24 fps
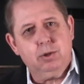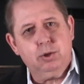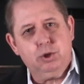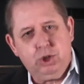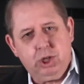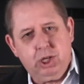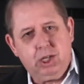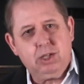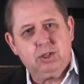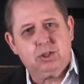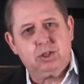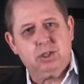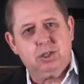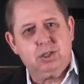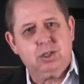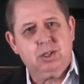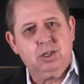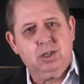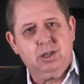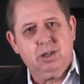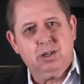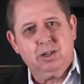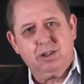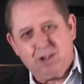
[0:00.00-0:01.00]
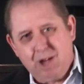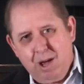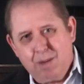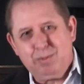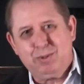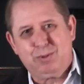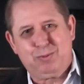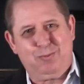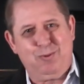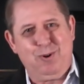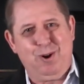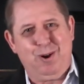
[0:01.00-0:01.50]
Jesus
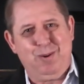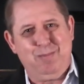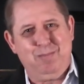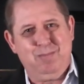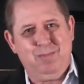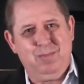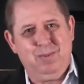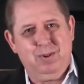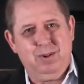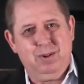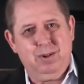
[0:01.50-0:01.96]
comes from.